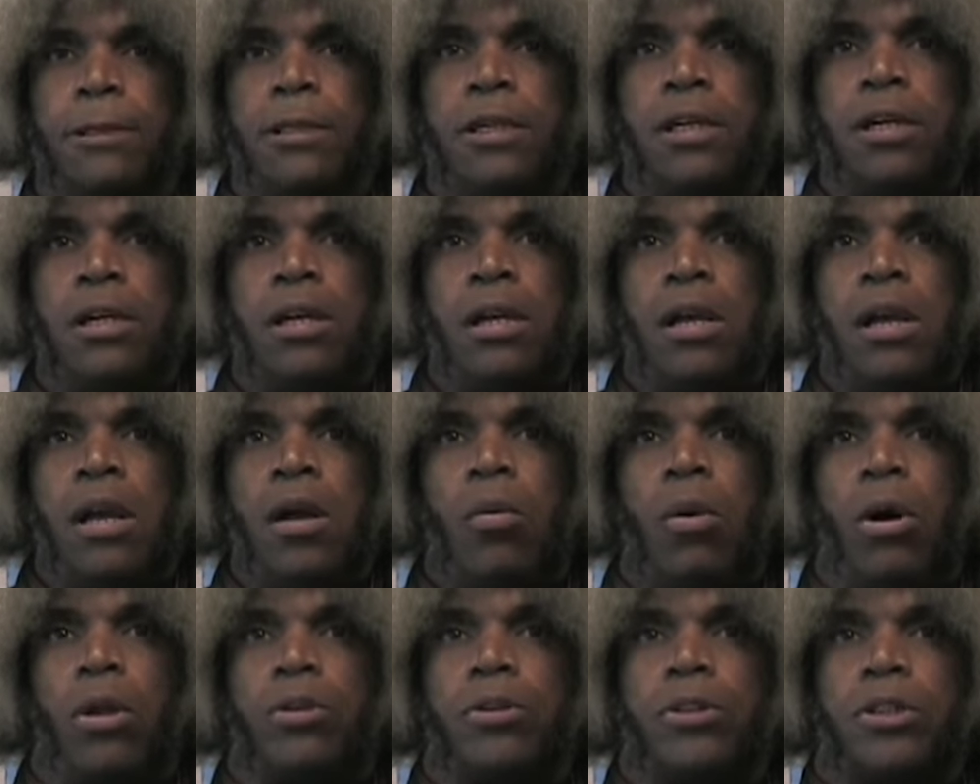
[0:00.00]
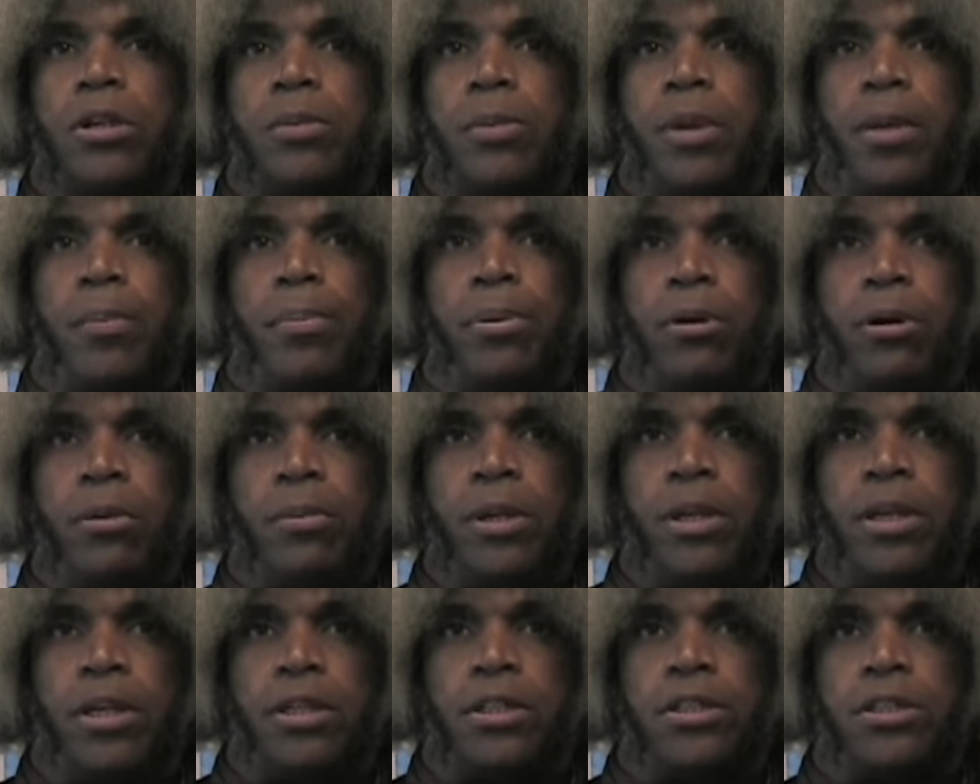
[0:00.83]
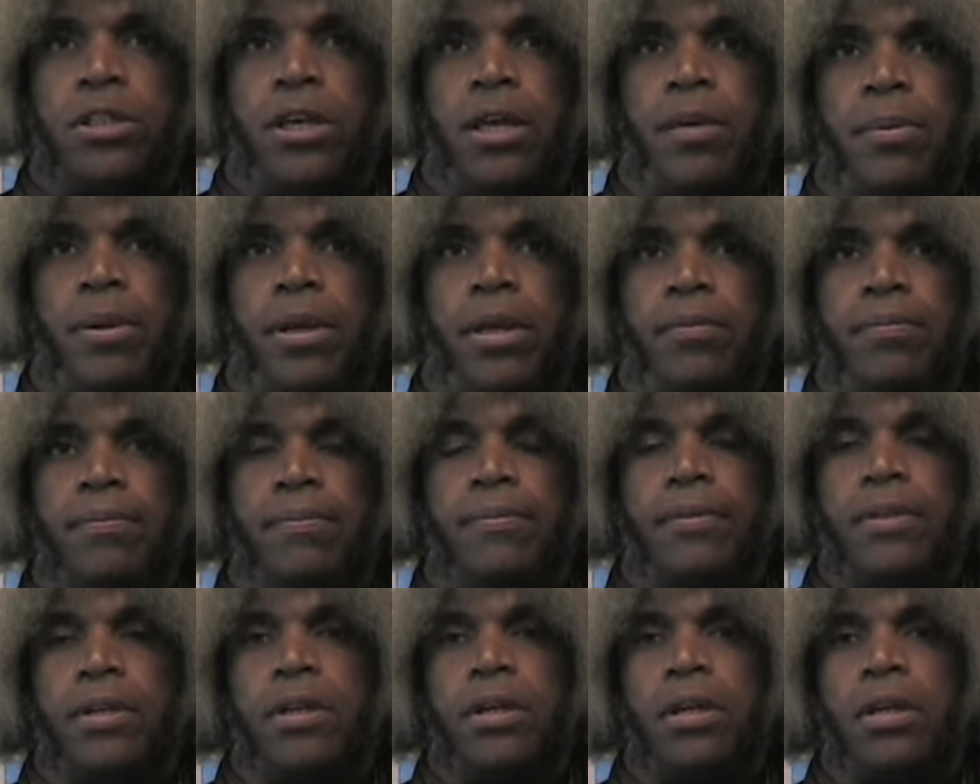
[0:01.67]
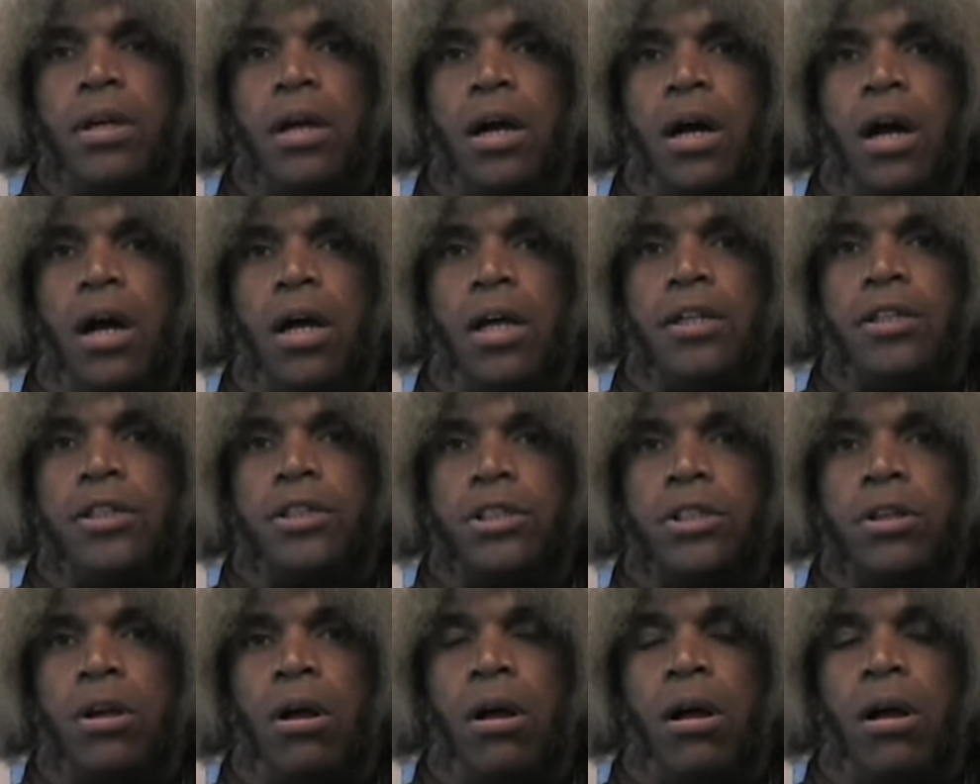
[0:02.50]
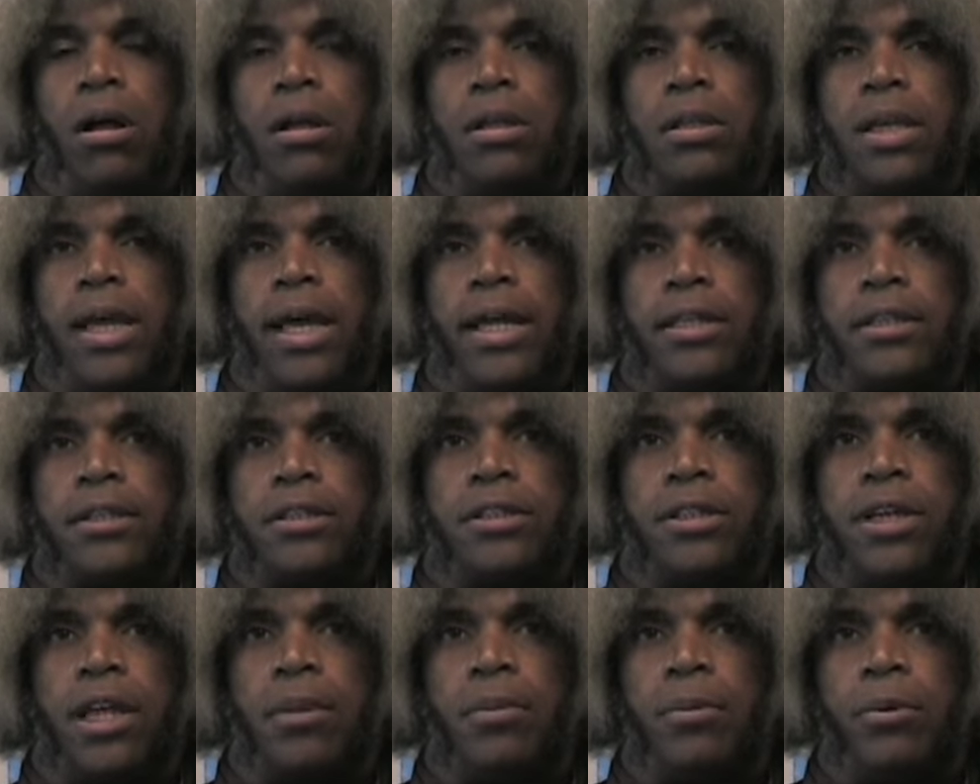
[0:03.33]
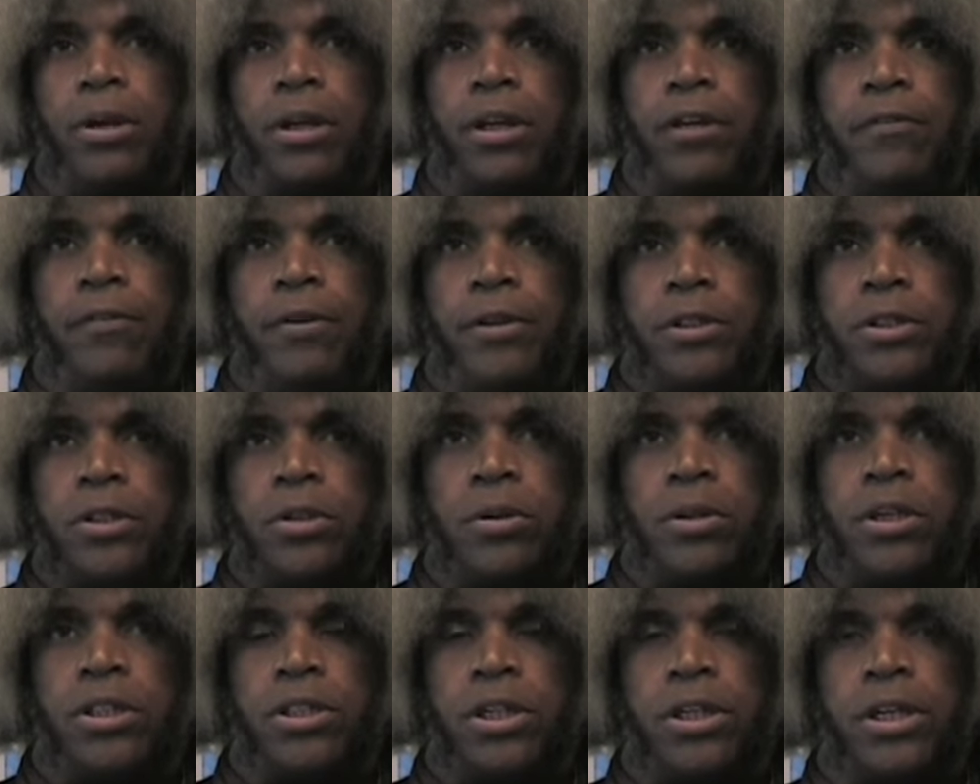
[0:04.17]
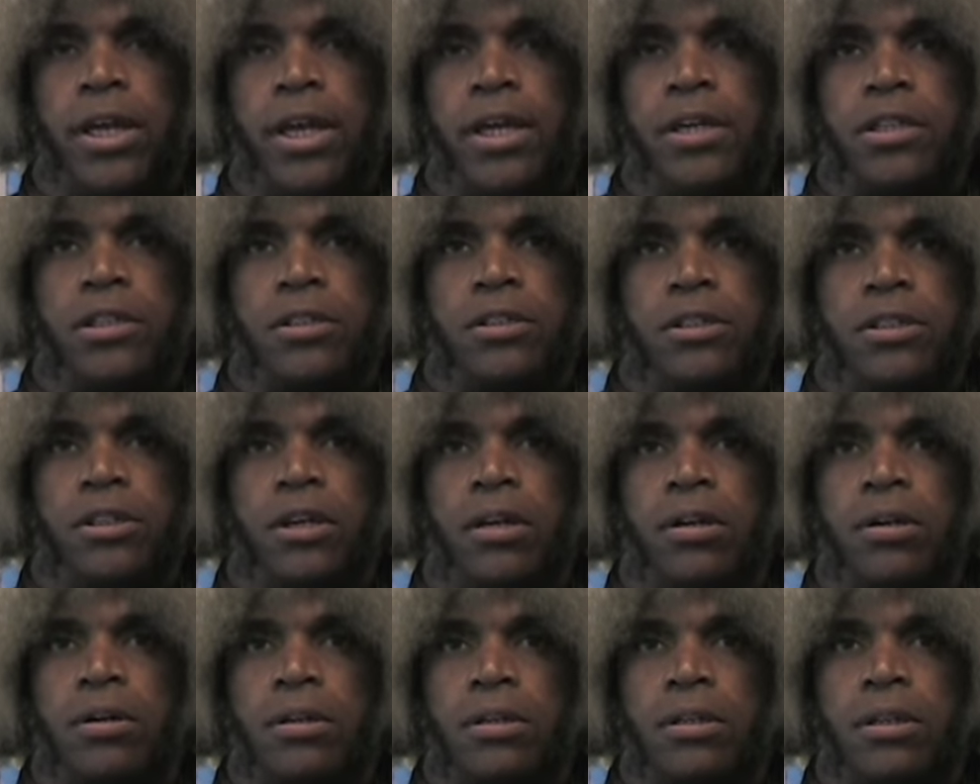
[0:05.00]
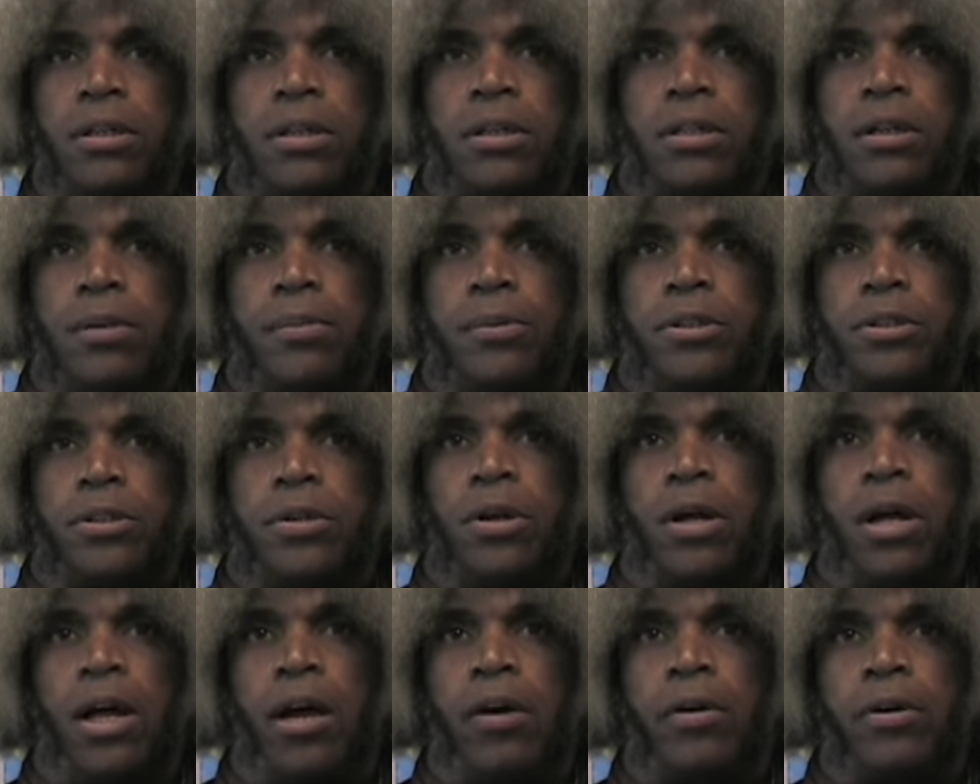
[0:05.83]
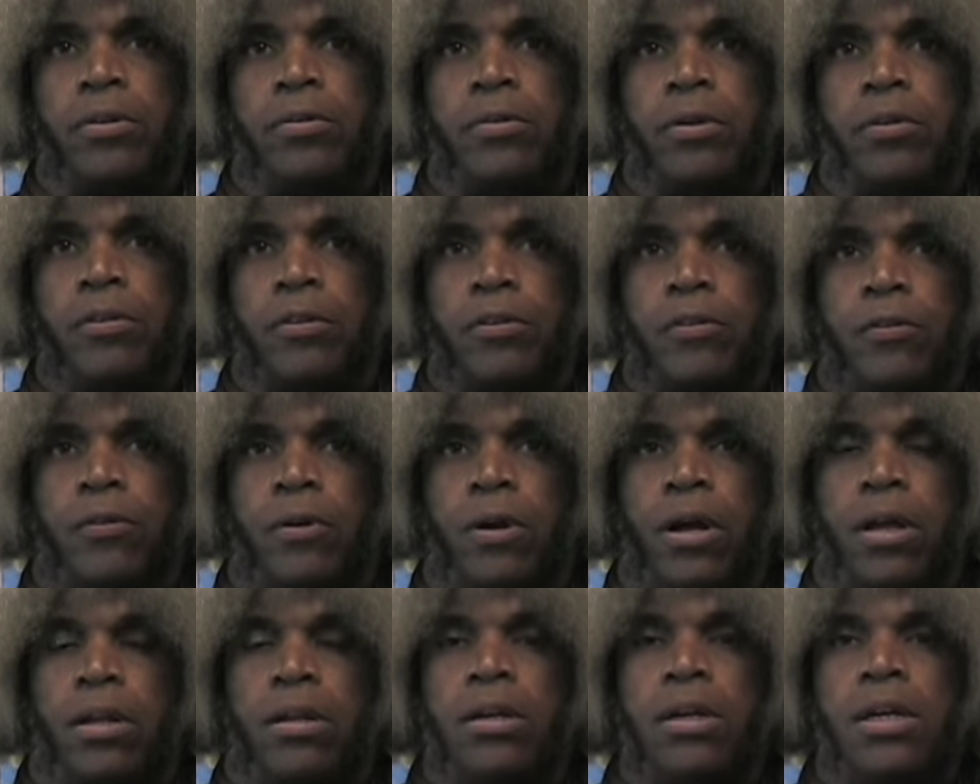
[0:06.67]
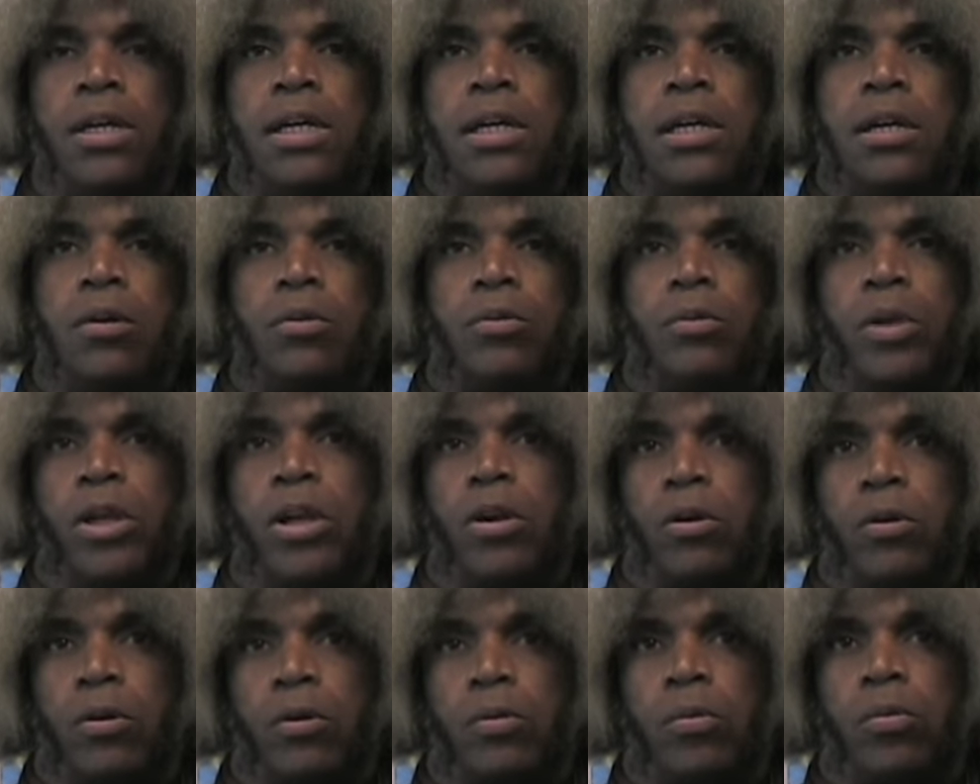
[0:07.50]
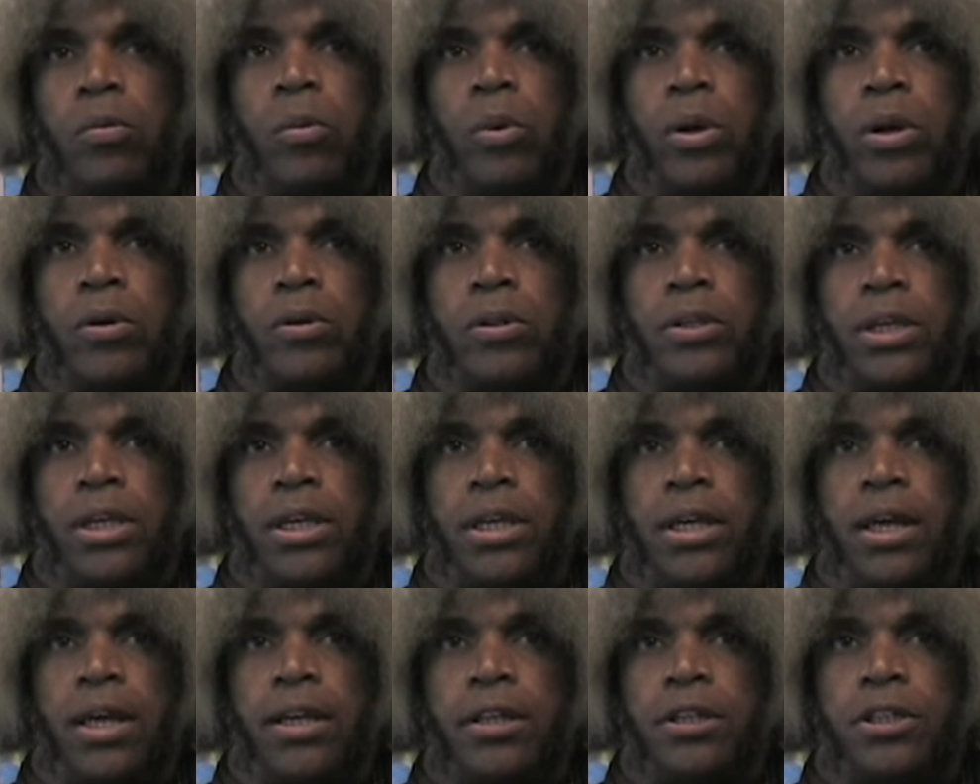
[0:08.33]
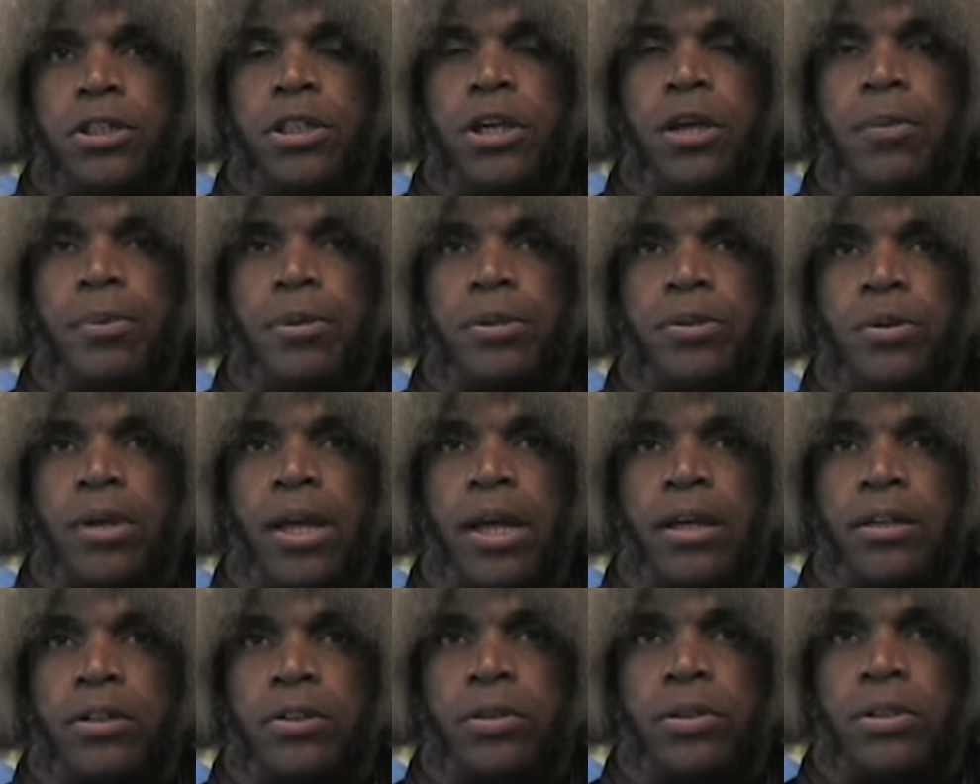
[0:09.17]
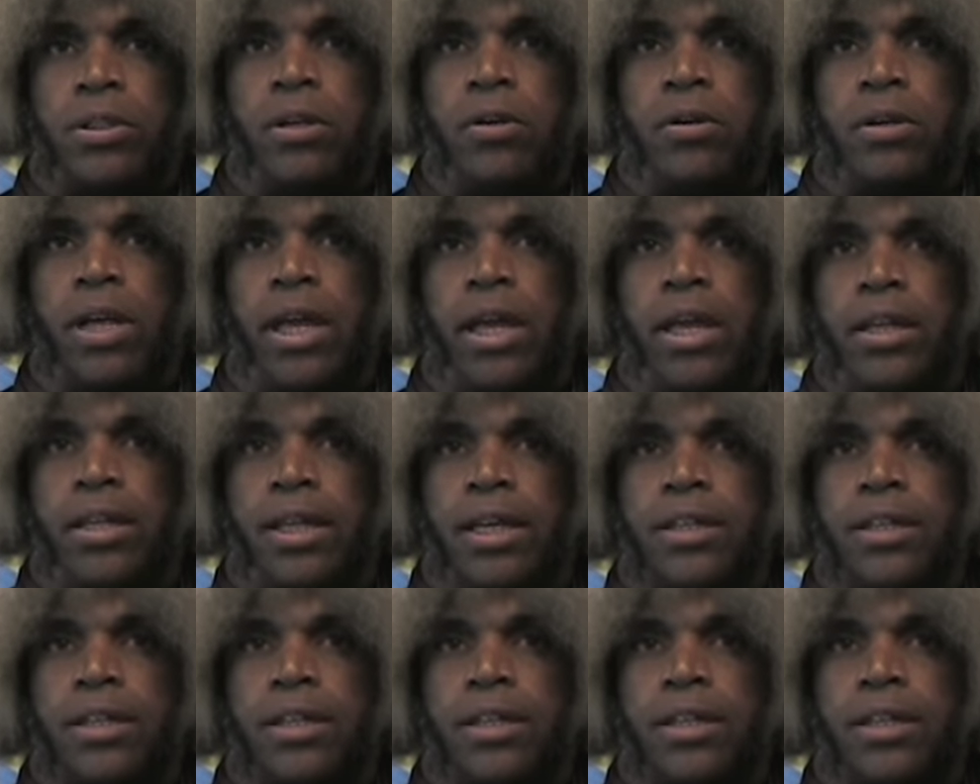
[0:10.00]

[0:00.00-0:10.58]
Well, there's going to be a permanent exhibit installed at the Santa Maria Visitor Education Center in Columbus, Ohio, in the riverfront, near where the ship is actually located.